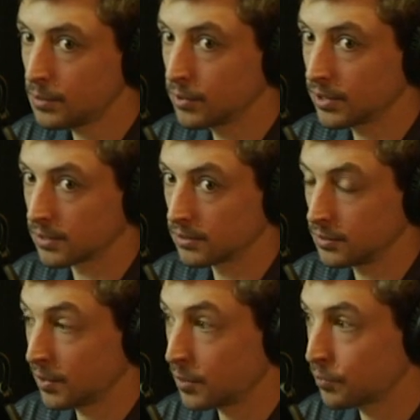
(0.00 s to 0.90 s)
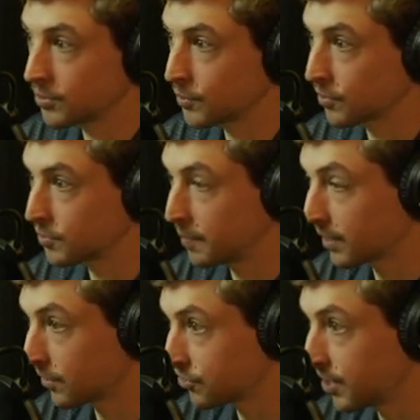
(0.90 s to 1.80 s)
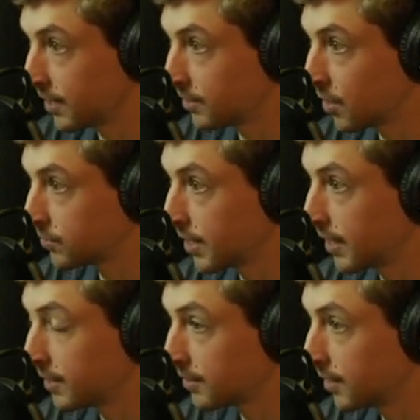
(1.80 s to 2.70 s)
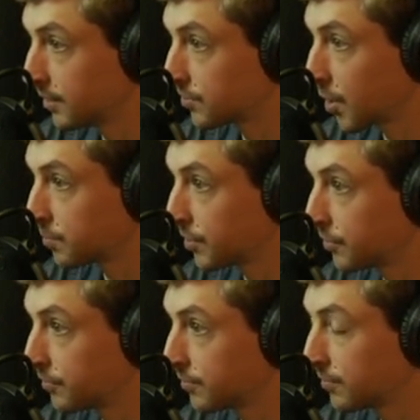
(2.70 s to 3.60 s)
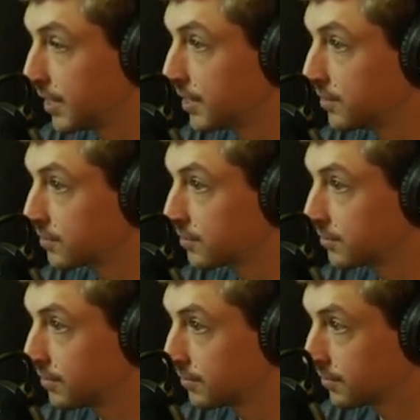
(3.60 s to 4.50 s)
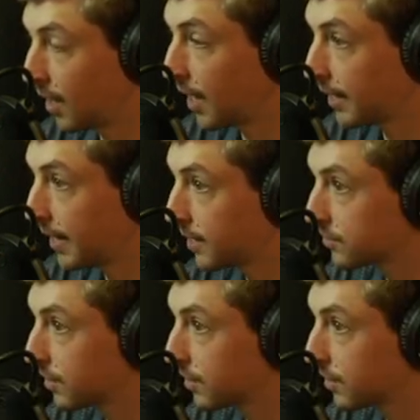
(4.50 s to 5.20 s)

But you better put some respect on JD Notte in terms of his hot hands